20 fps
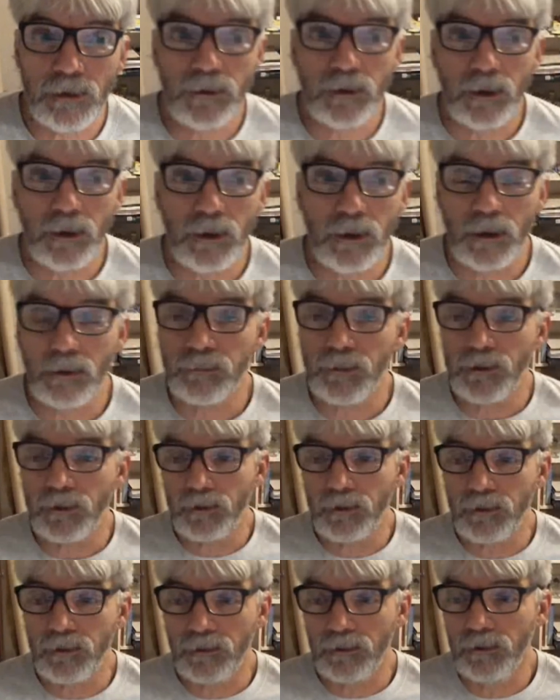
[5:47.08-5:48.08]
red
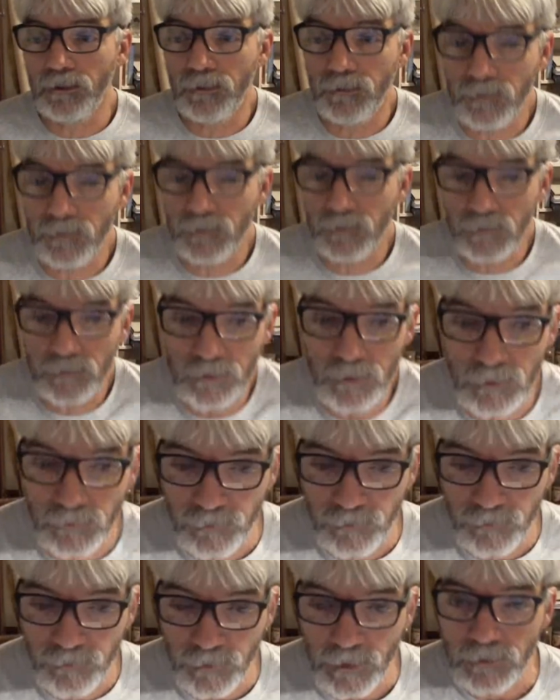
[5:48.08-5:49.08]
carpet is
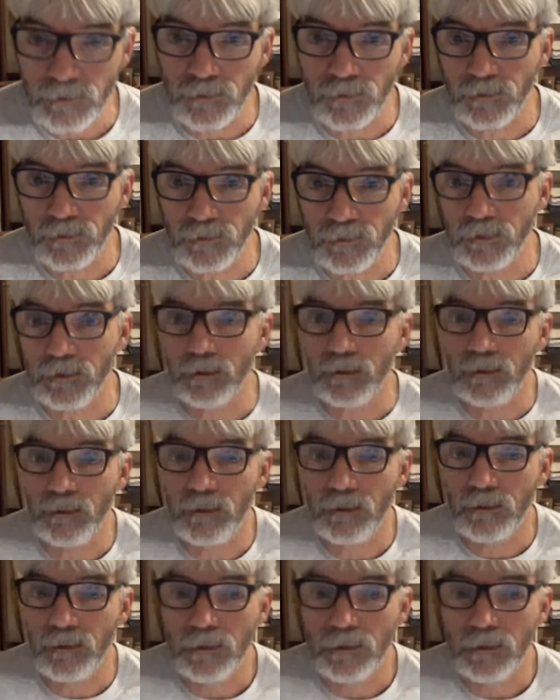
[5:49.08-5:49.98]
a fantasy.